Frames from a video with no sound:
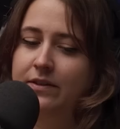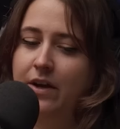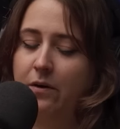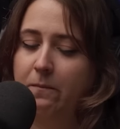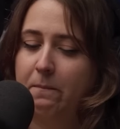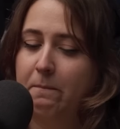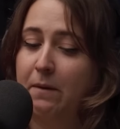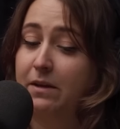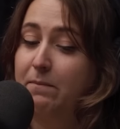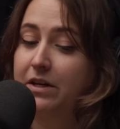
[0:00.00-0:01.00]
So,
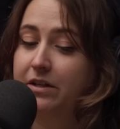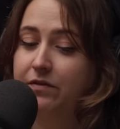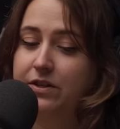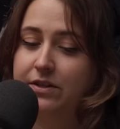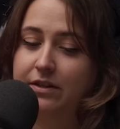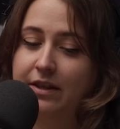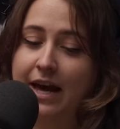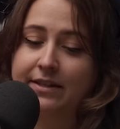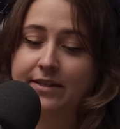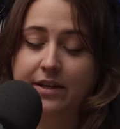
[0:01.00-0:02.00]
by the middle of
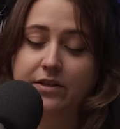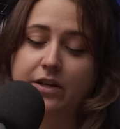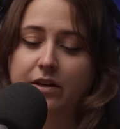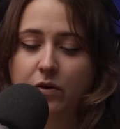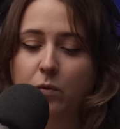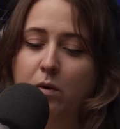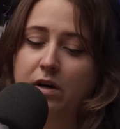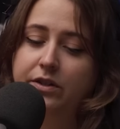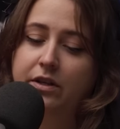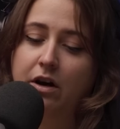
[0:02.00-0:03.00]
that season,
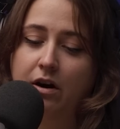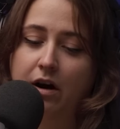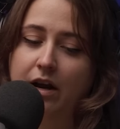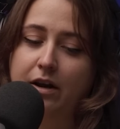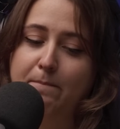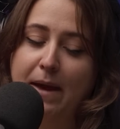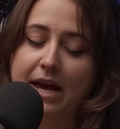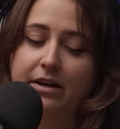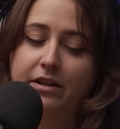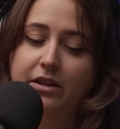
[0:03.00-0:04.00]
Walt and Art had
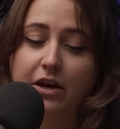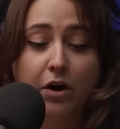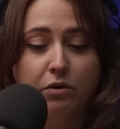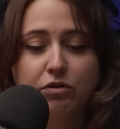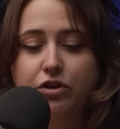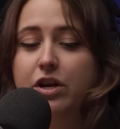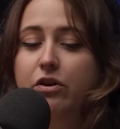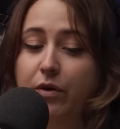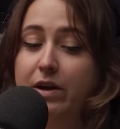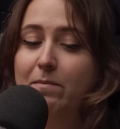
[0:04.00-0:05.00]
abandoned the OG
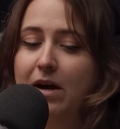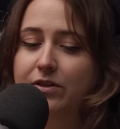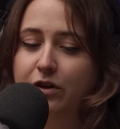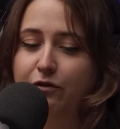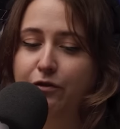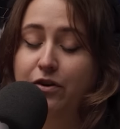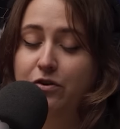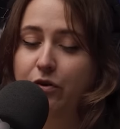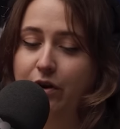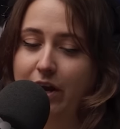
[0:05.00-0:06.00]
Green Monster for a
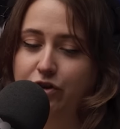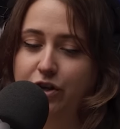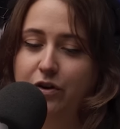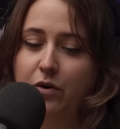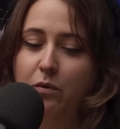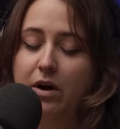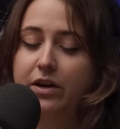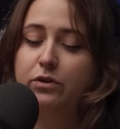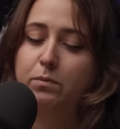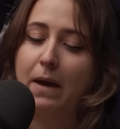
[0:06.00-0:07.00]
new creation,
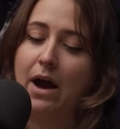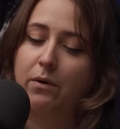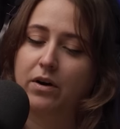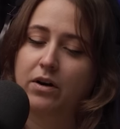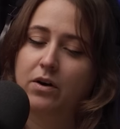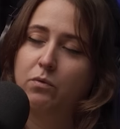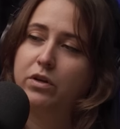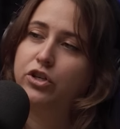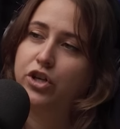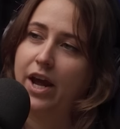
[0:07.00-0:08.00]
one whose power
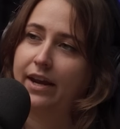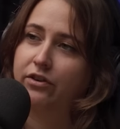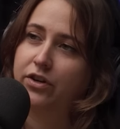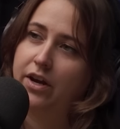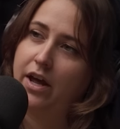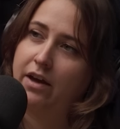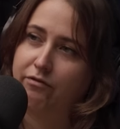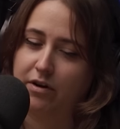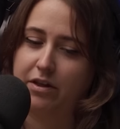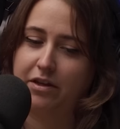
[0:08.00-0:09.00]
would change
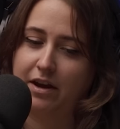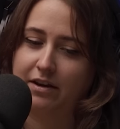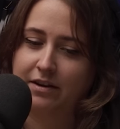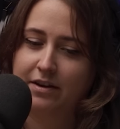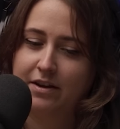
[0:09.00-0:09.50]
everything.